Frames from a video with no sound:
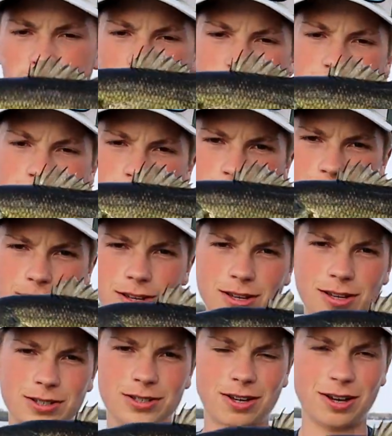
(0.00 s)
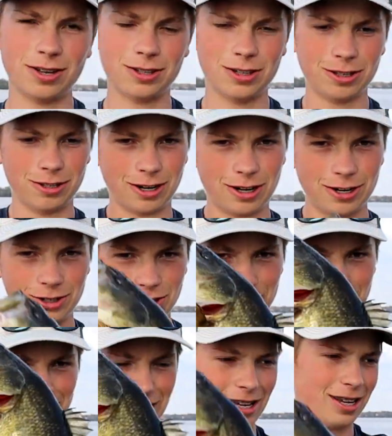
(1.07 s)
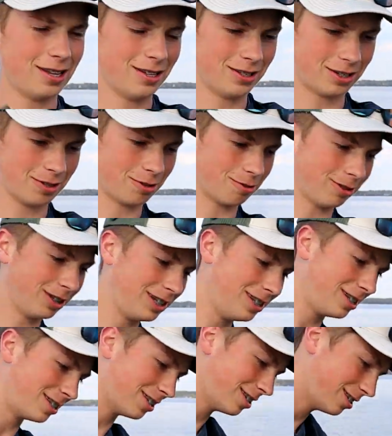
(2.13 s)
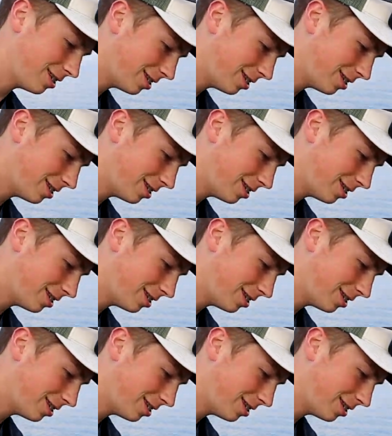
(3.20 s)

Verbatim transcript: Senko, solid little largy. Let's get the release.